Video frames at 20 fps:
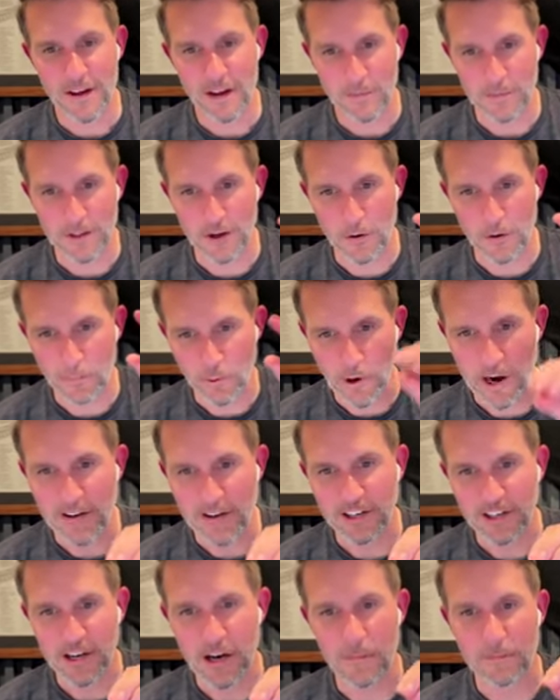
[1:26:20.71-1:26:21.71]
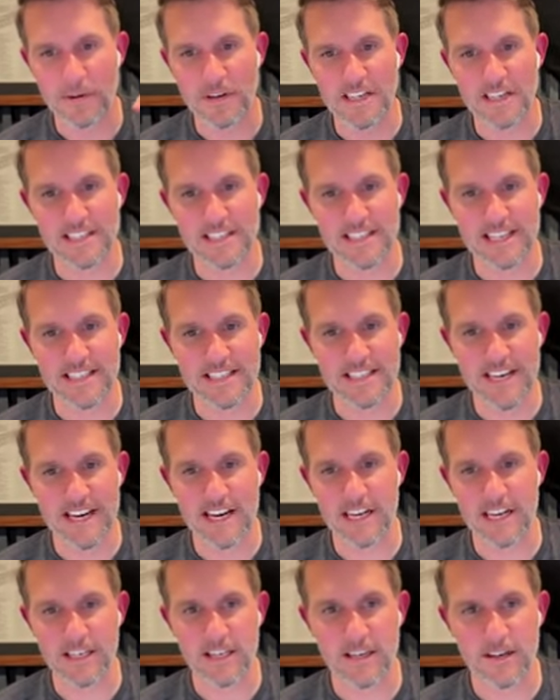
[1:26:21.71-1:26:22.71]
I mean, there are private companies that
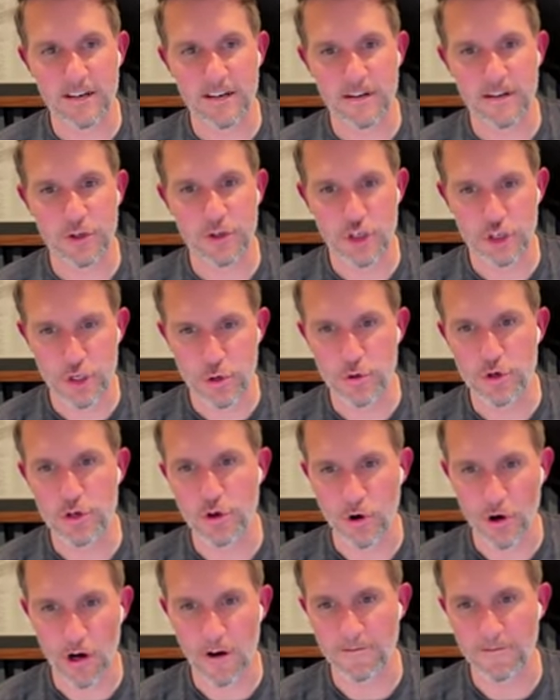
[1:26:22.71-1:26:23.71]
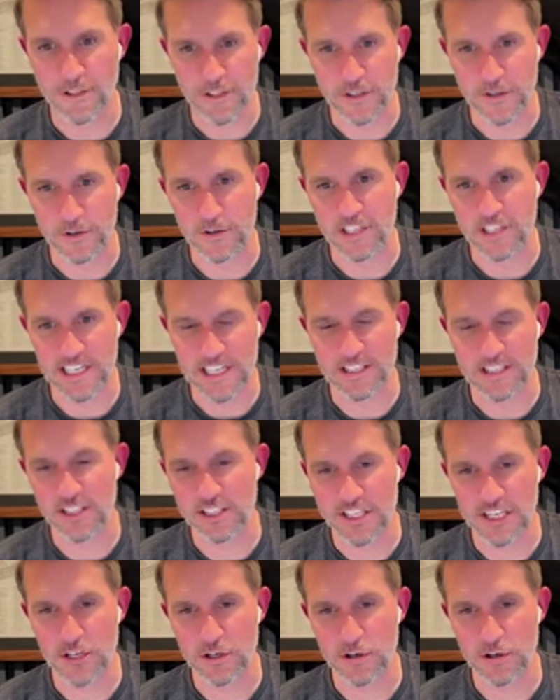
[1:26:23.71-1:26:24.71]
take junior officers and
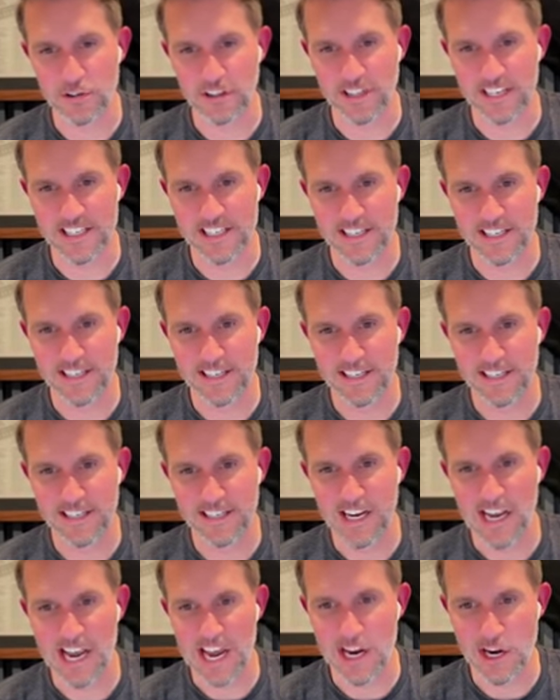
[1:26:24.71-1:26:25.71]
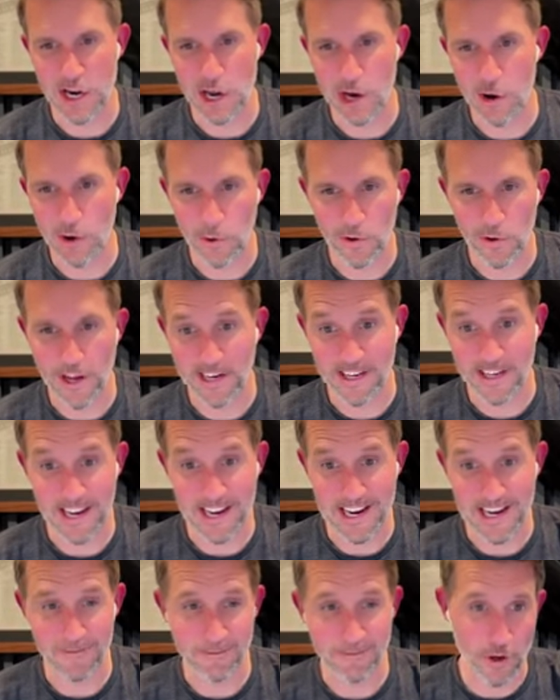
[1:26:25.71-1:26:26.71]
senior enlisted and know like,
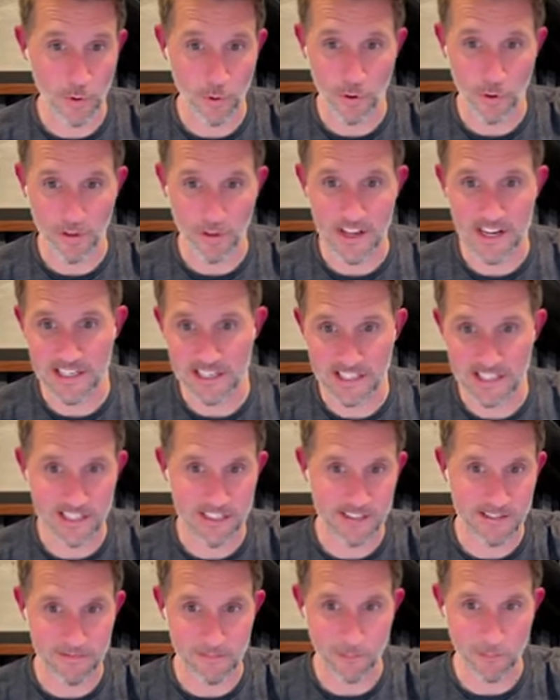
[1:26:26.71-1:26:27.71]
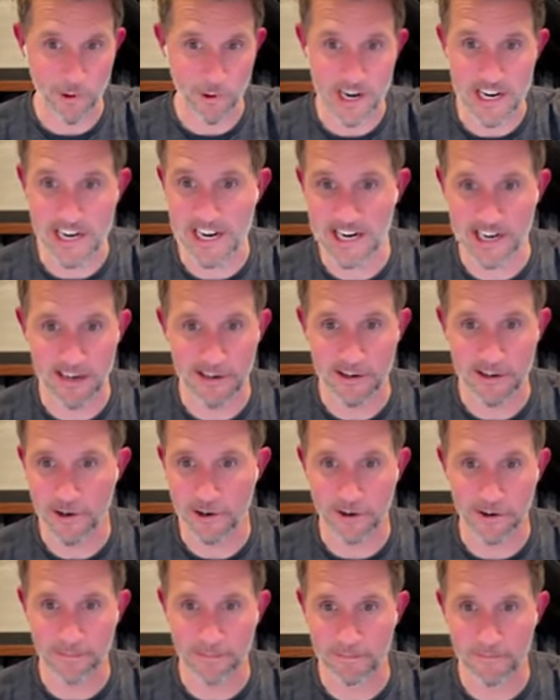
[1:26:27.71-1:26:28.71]
hey, if you were this rating and
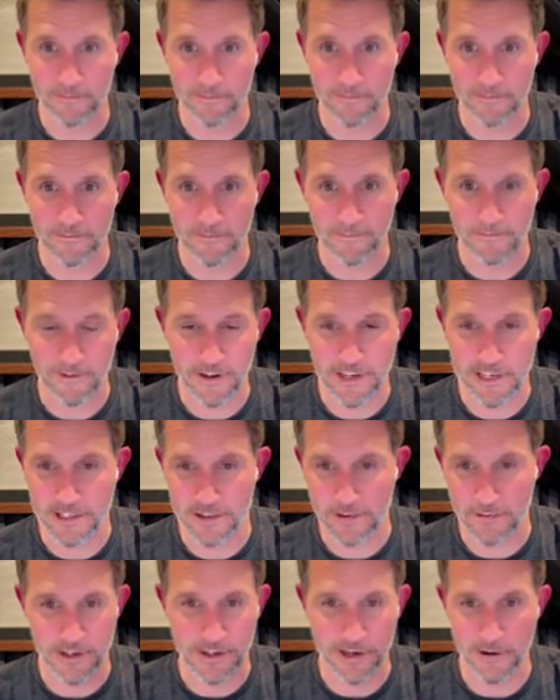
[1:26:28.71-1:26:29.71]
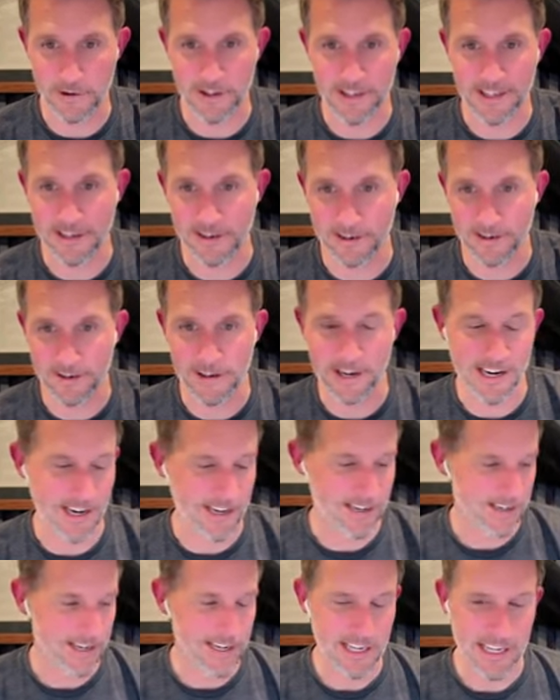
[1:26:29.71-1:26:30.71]
your fitness, you know, like your
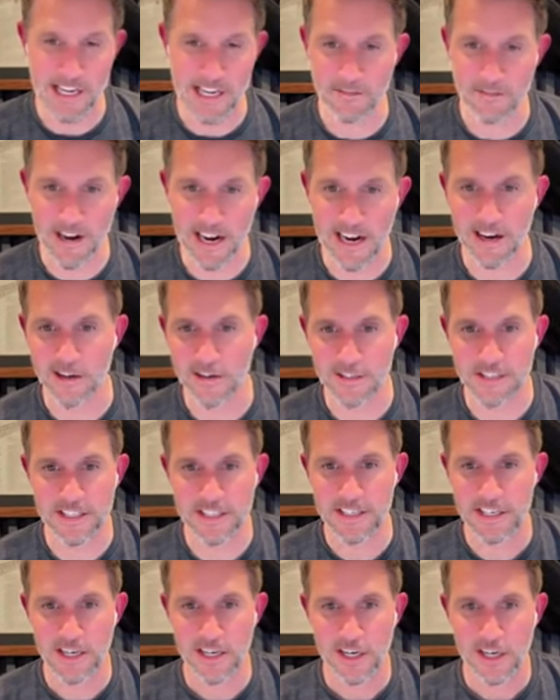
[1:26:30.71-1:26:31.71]
uh, evals,